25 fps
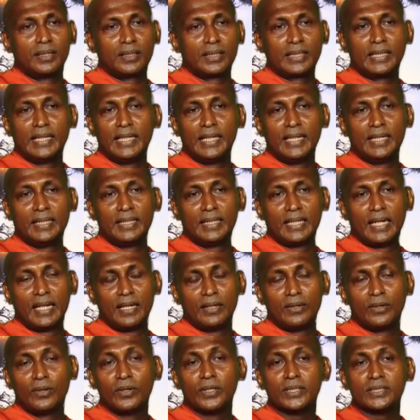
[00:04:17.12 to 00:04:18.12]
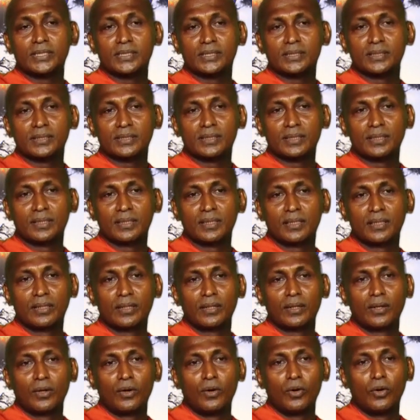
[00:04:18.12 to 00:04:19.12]
gain and loss,
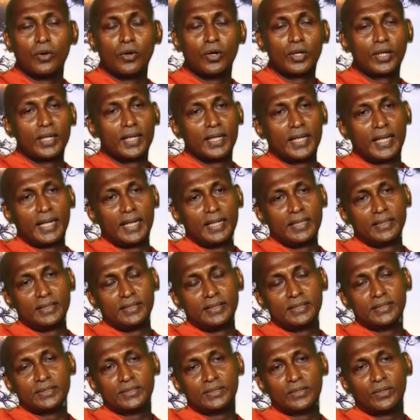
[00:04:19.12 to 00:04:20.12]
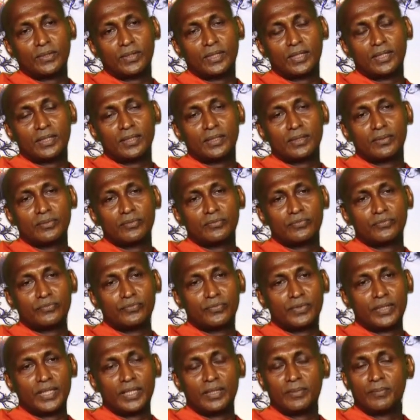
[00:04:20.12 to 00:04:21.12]
honor and dishonor,
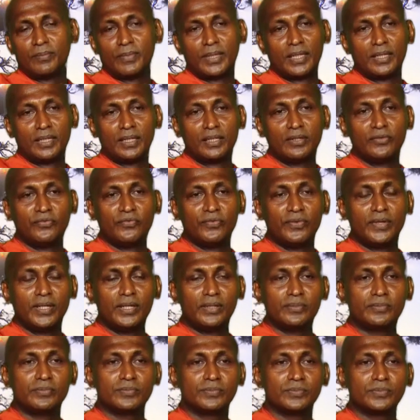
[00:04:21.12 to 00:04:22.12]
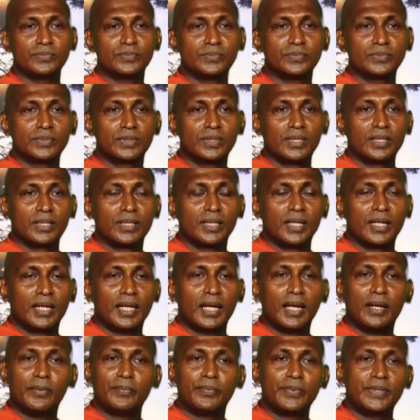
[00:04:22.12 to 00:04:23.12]
fame and ill fame,
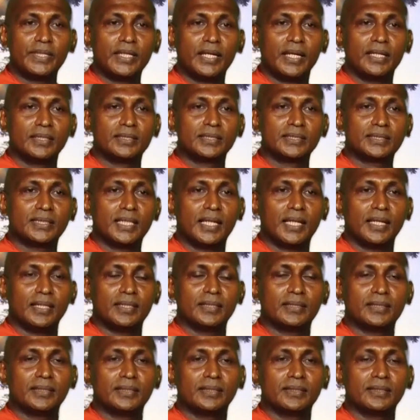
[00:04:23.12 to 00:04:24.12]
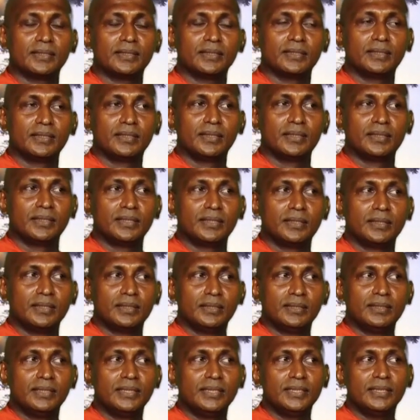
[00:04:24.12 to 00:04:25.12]
happy and sad.
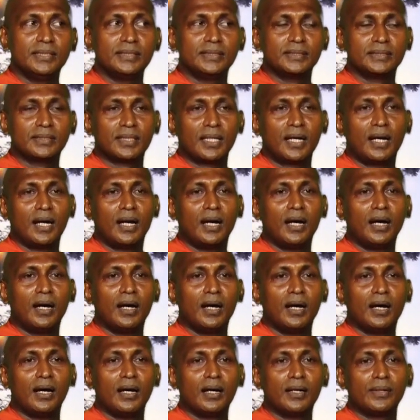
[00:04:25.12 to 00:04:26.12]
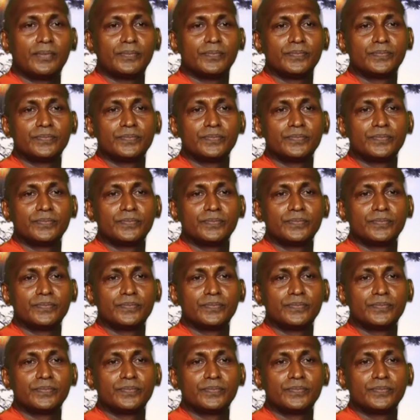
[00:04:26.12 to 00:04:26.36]
These are